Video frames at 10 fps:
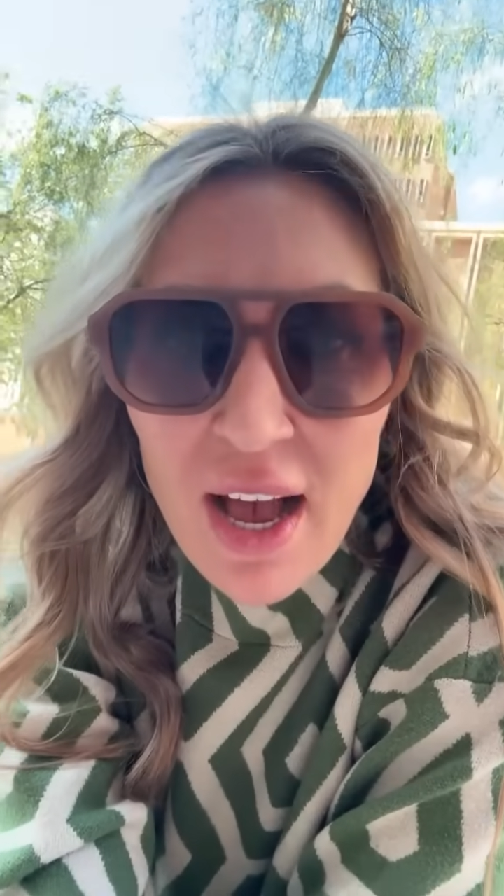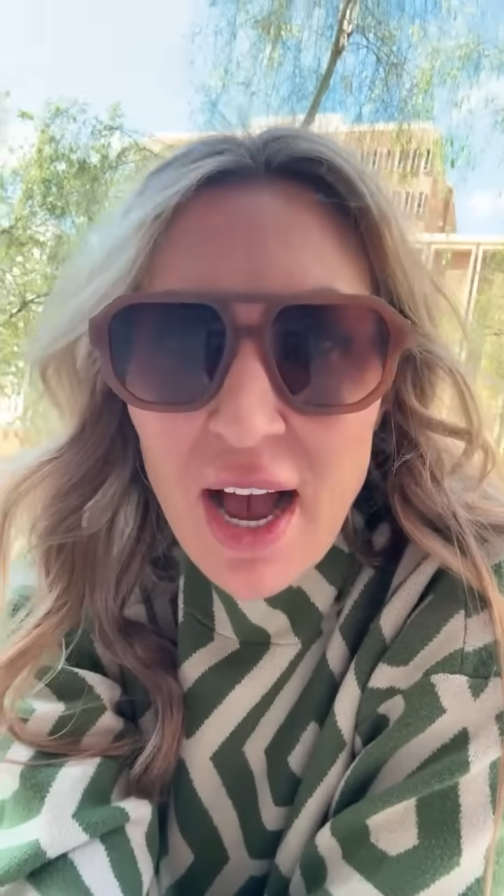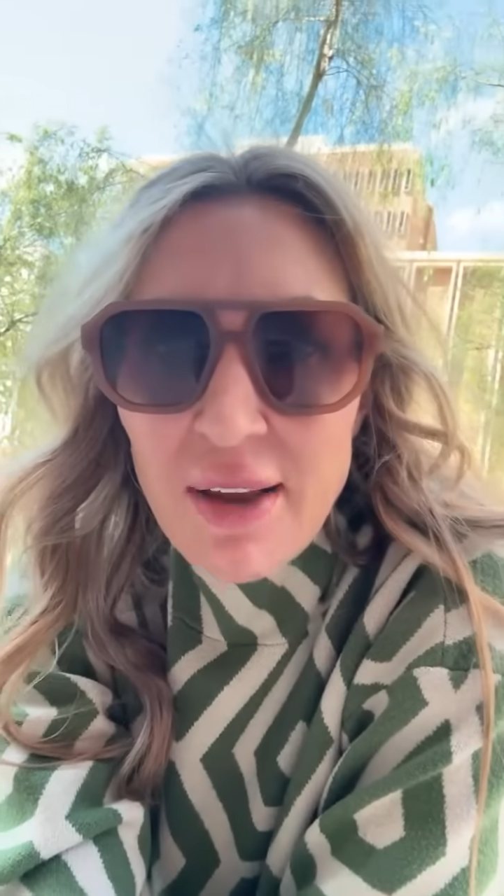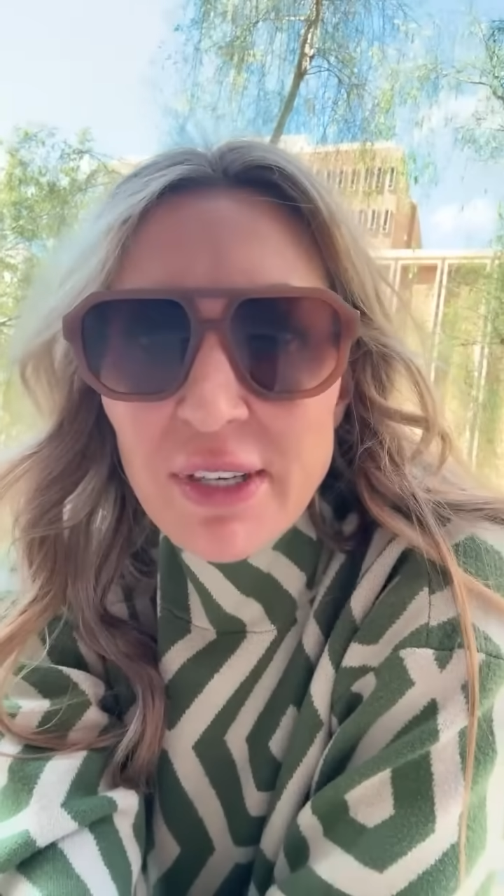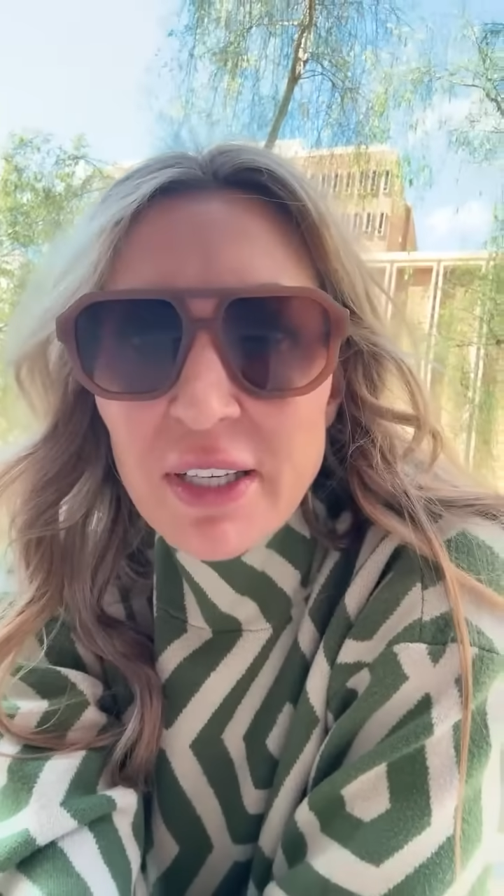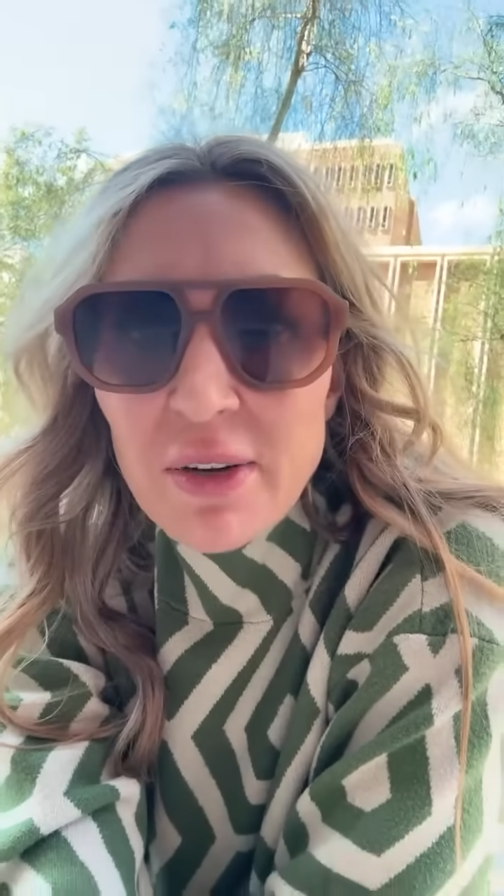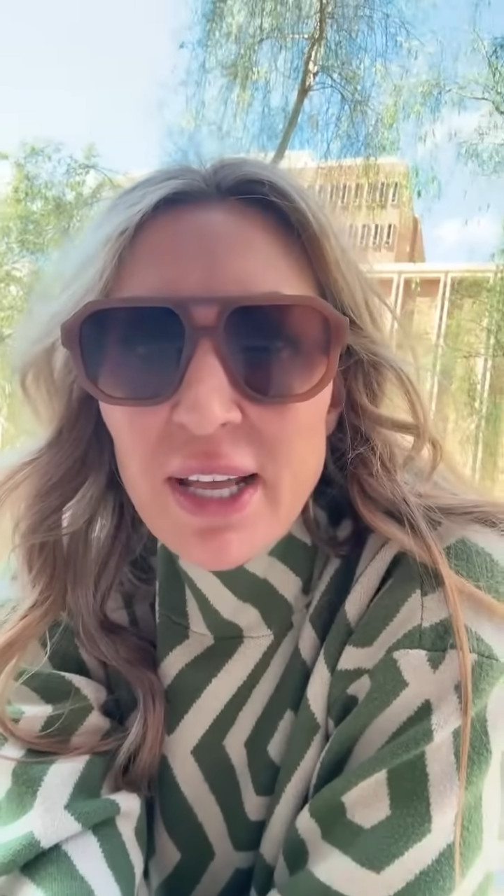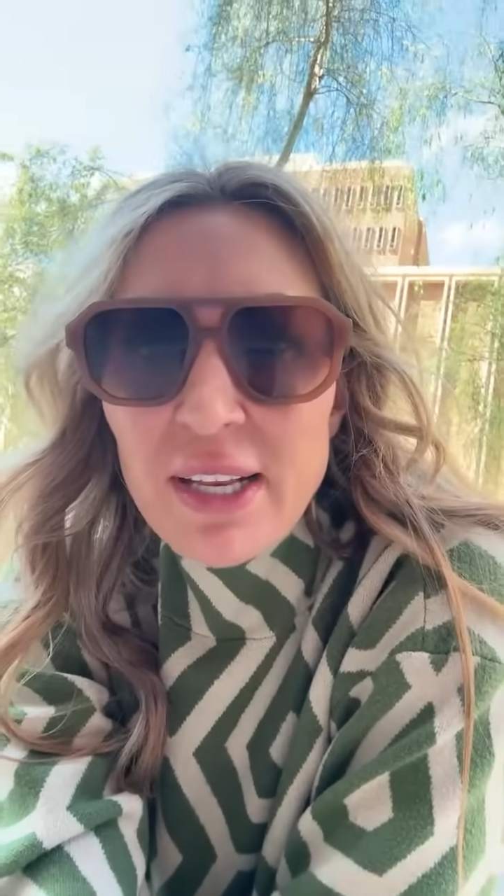I'm going to go ahead